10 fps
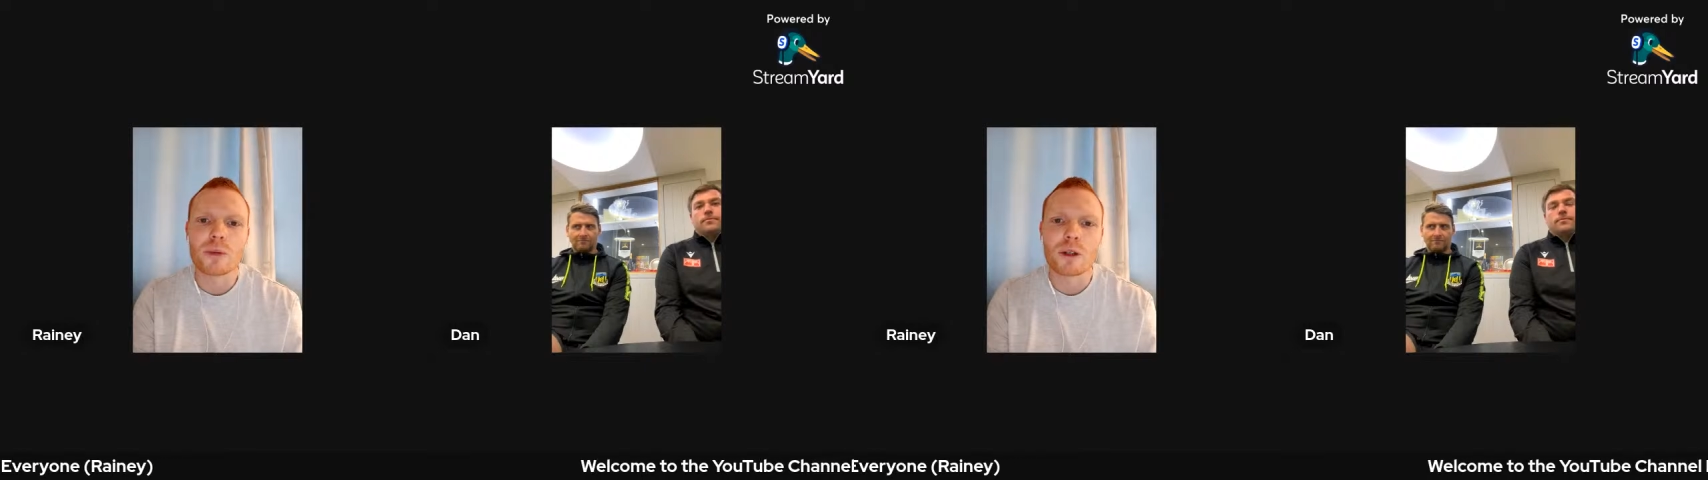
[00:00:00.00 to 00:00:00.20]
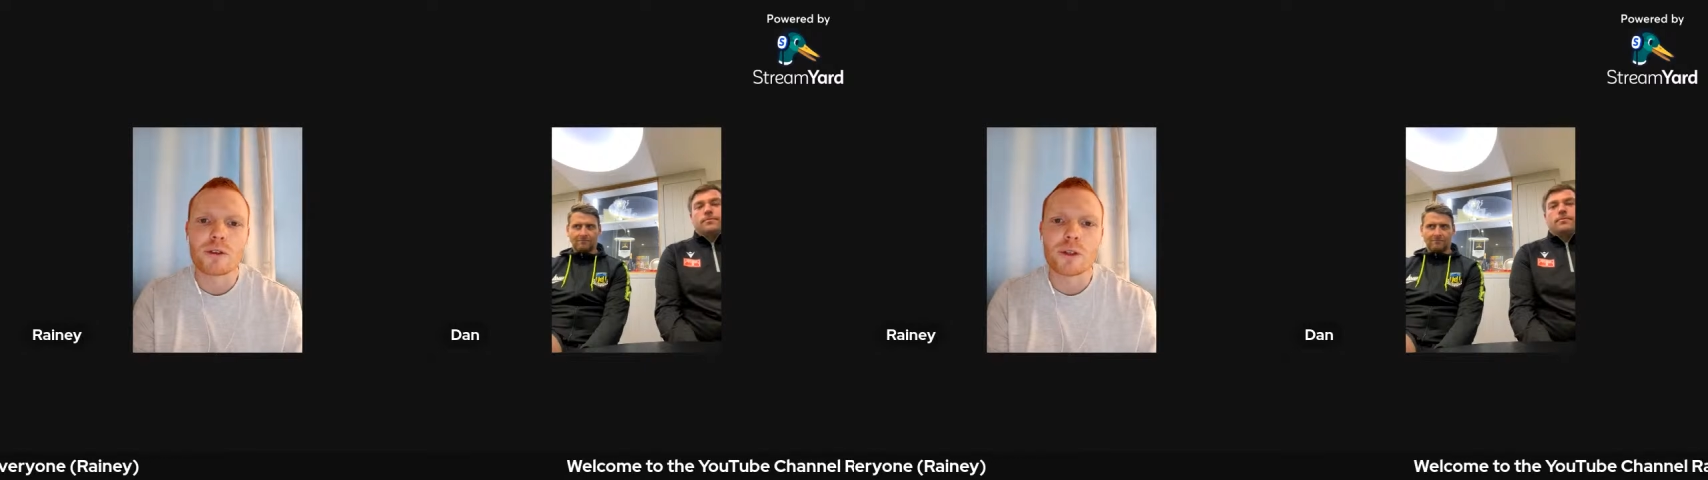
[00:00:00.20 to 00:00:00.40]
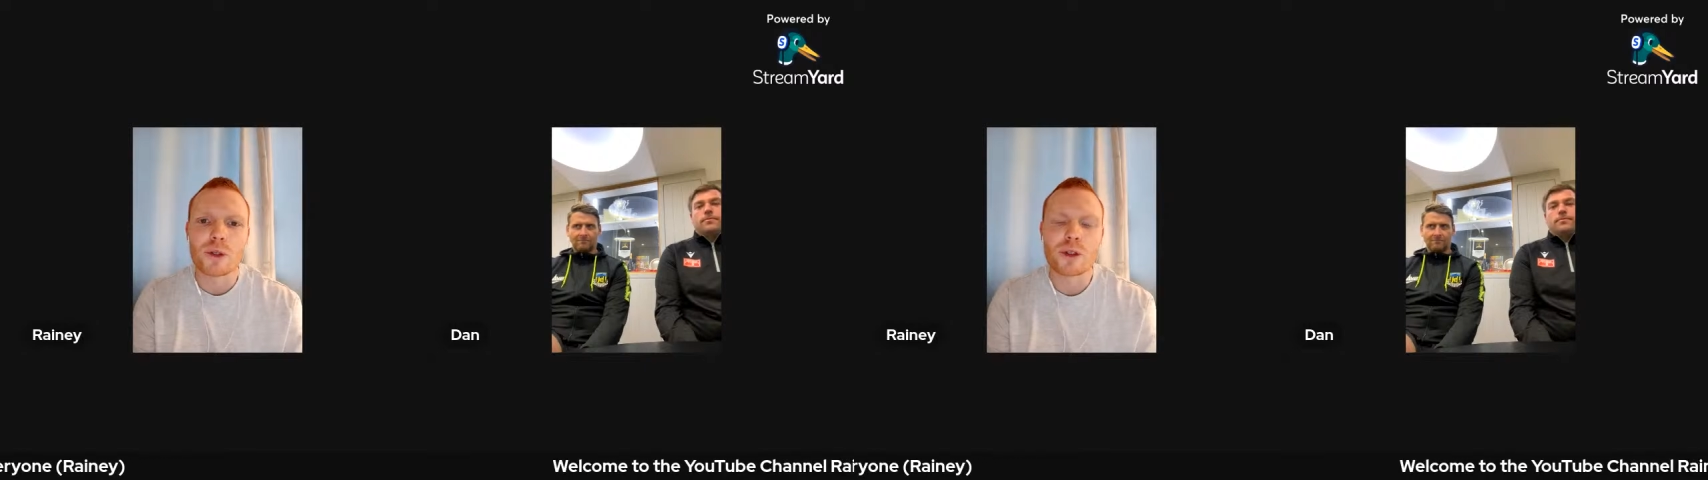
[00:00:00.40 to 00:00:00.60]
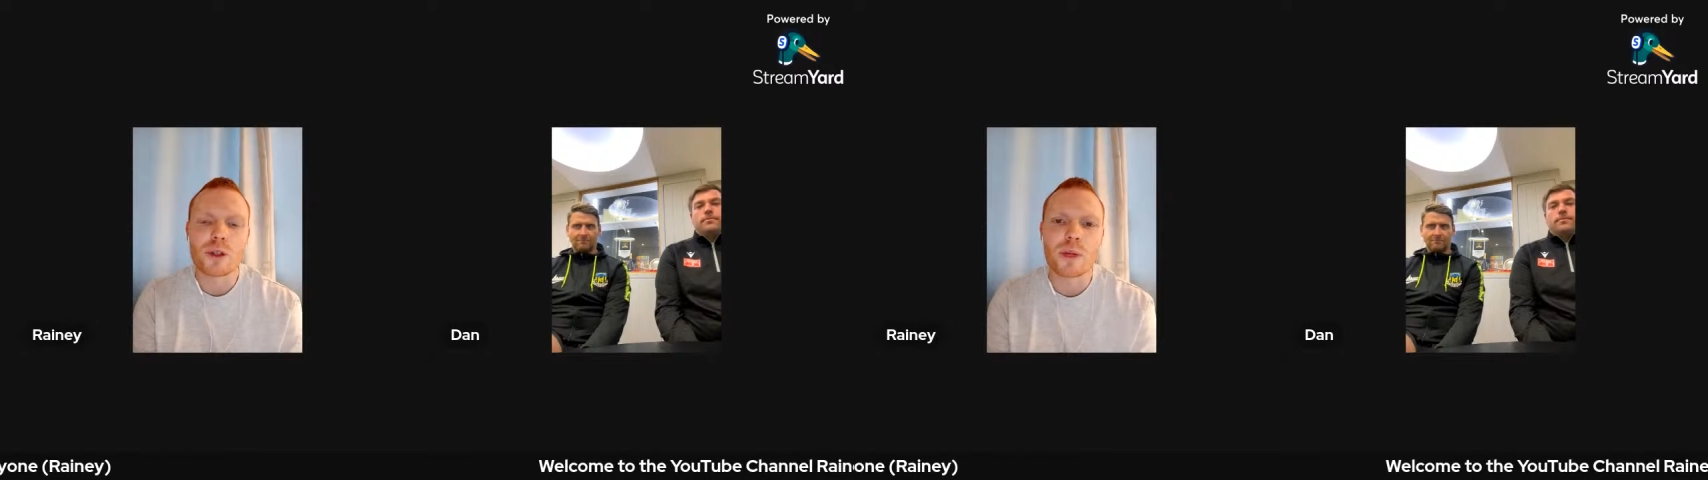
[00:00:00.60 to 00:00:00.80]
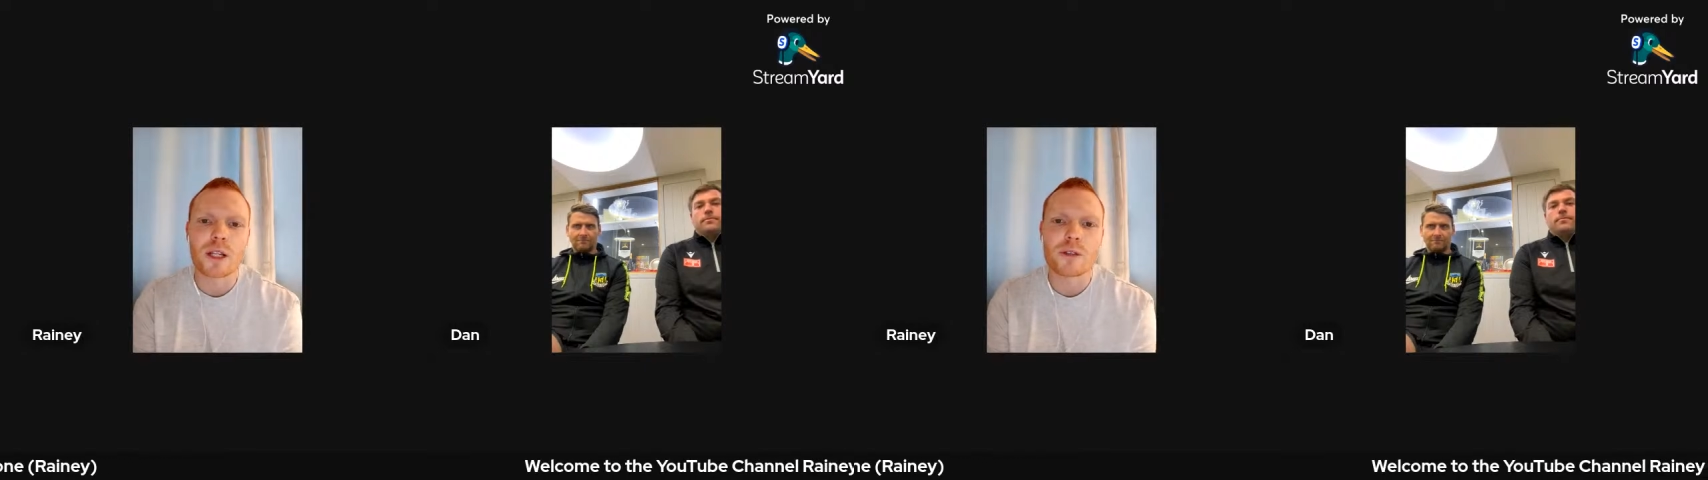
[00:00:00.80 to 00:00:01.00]
about the future and
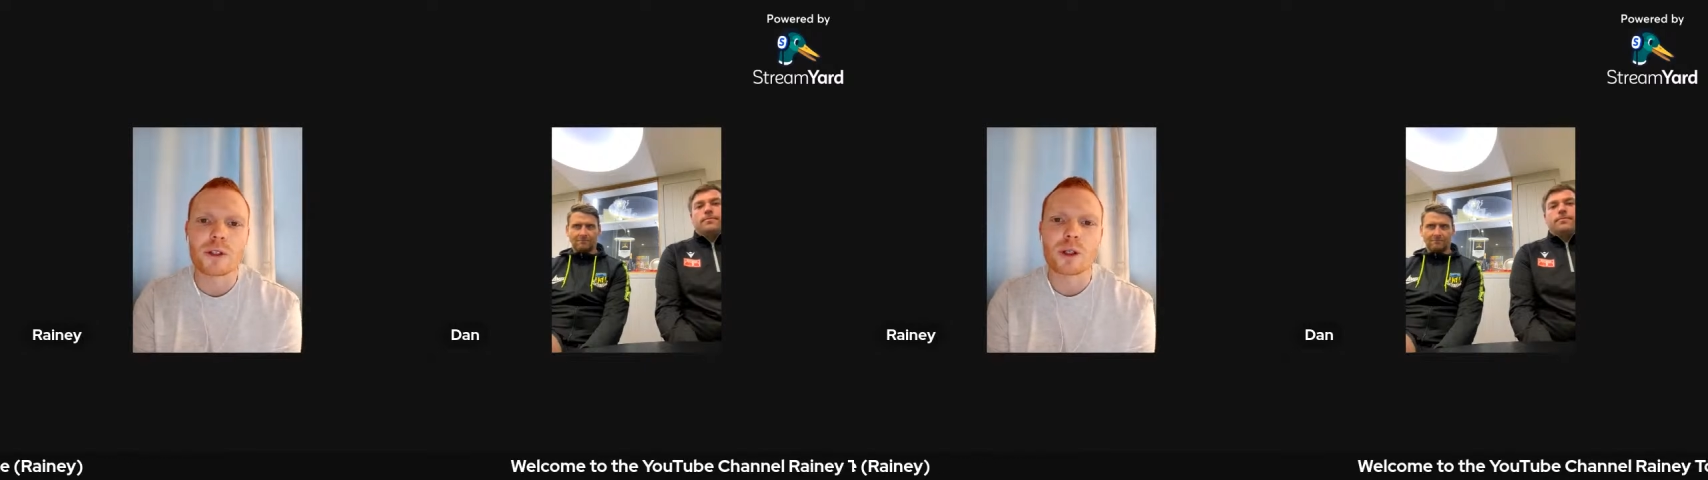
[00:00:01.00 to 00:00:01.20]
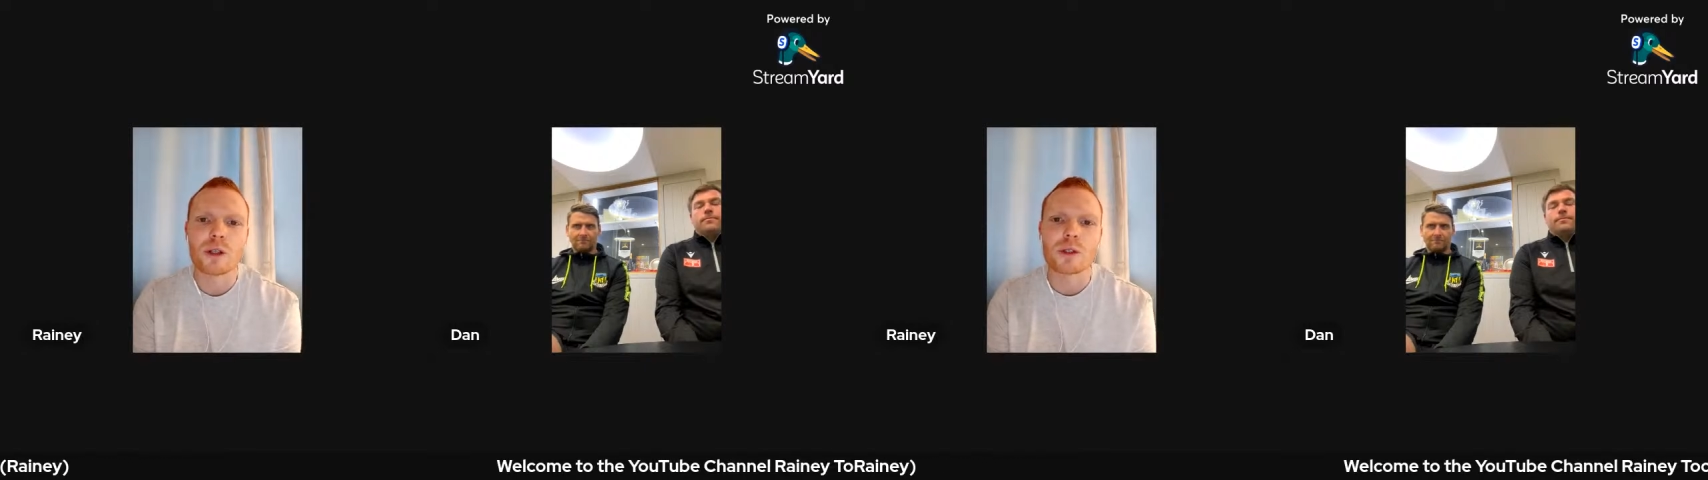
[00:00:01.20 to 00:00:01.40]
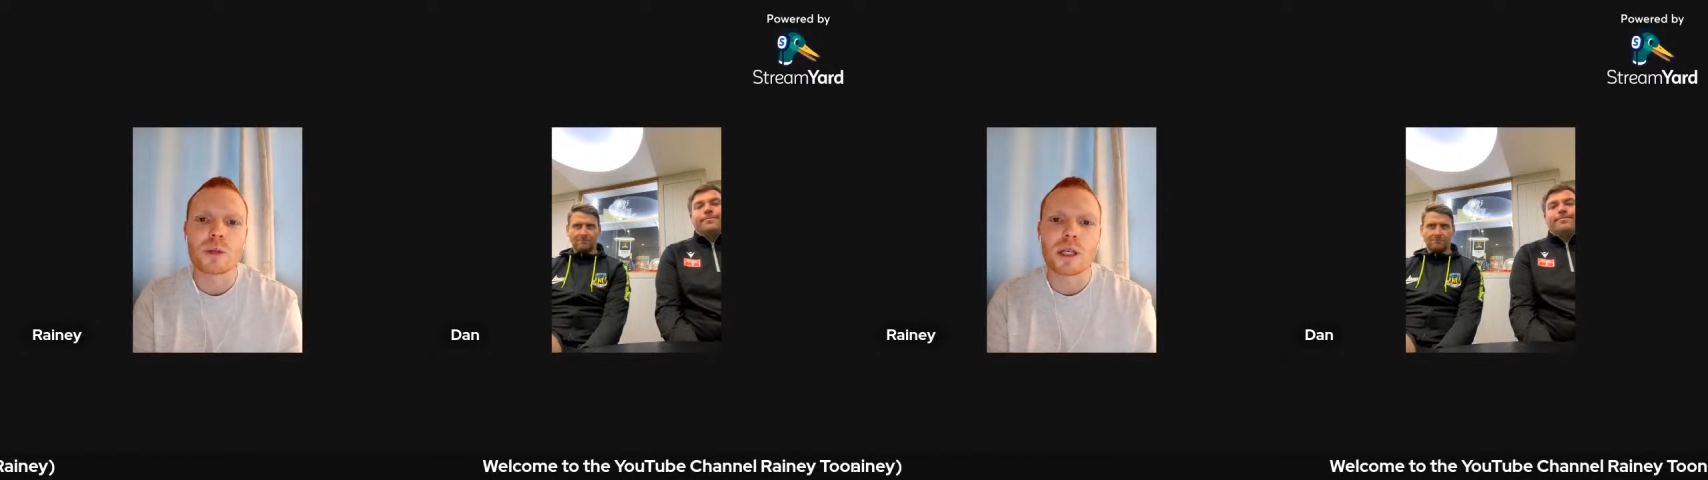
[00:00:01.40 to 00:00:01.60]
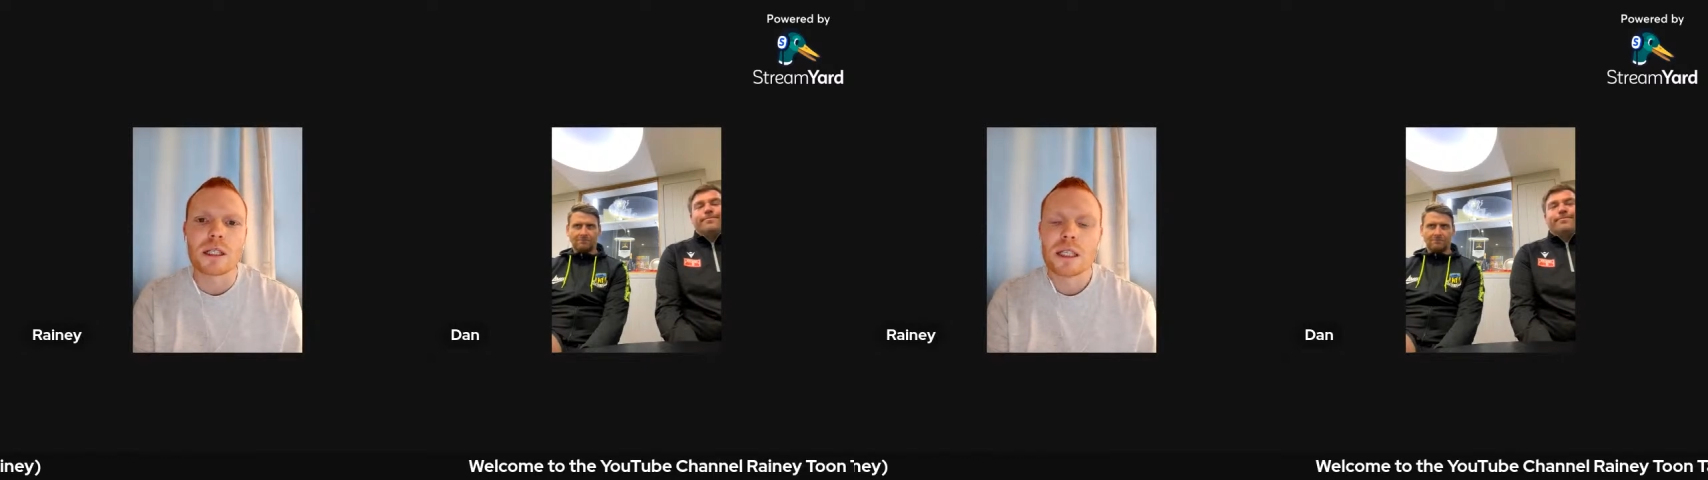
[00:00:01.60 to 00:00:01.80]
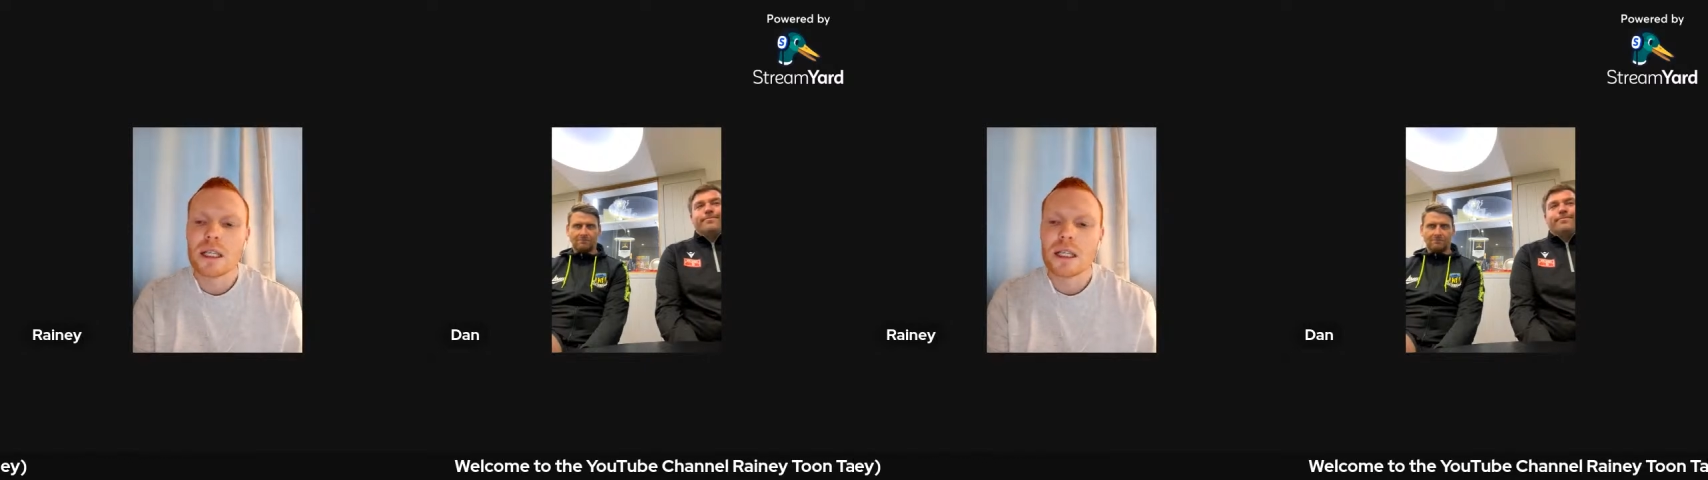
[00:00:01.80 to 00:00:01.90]
the plans for the club as well.